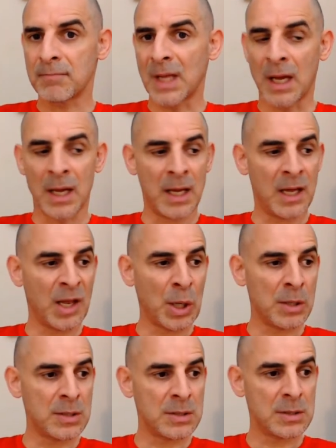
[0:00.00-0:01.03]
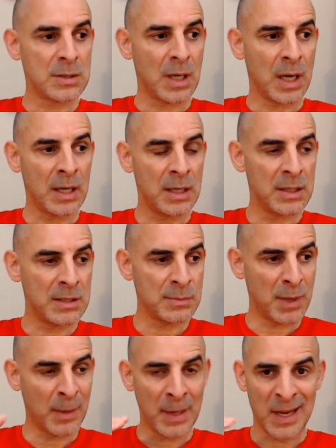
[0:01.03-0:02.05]
And I release
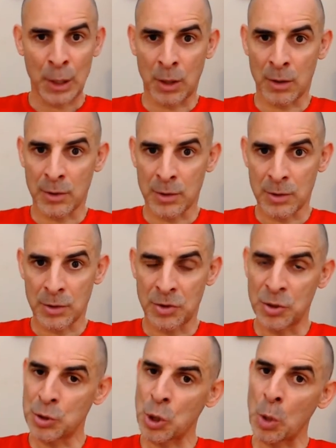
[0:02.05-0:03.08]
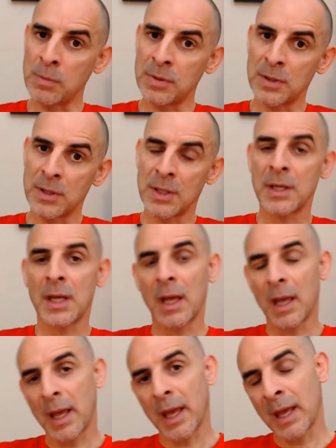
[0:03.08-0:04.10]
primarily on YouTube
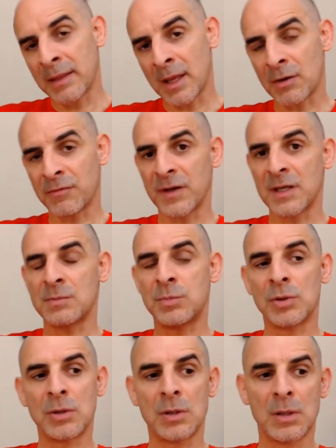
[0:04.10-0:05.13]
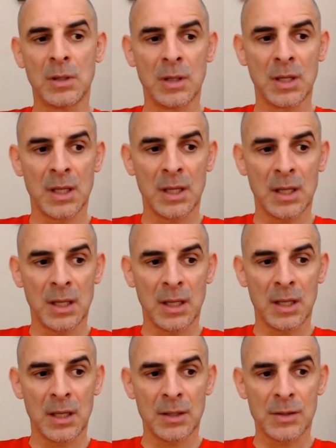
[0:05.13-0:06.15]
and then on Facebook,
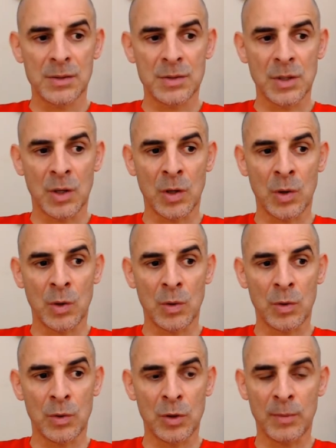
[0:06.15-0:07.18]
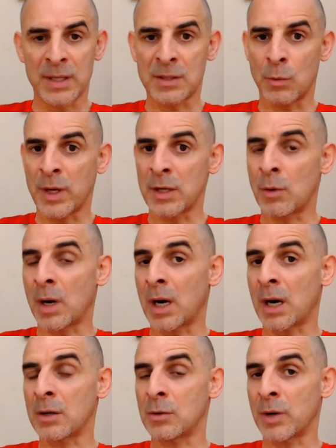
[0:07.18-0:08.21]
so no matter where you
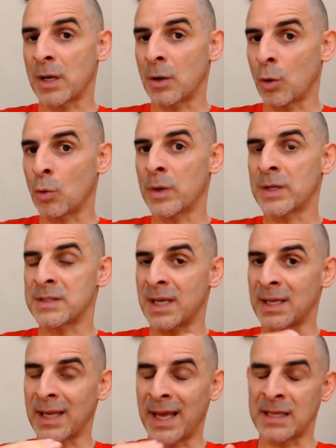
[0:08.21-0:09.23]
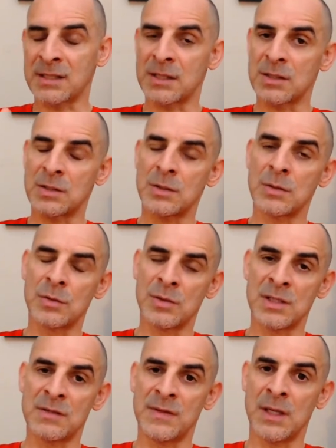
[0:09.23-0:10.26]
are, you can always get access to
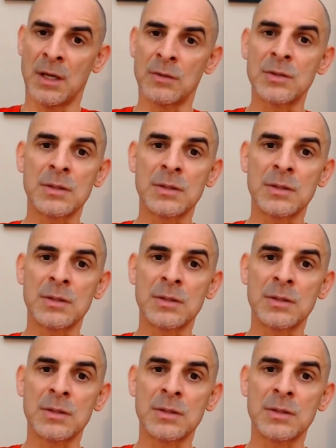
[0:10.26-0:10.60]
these videos.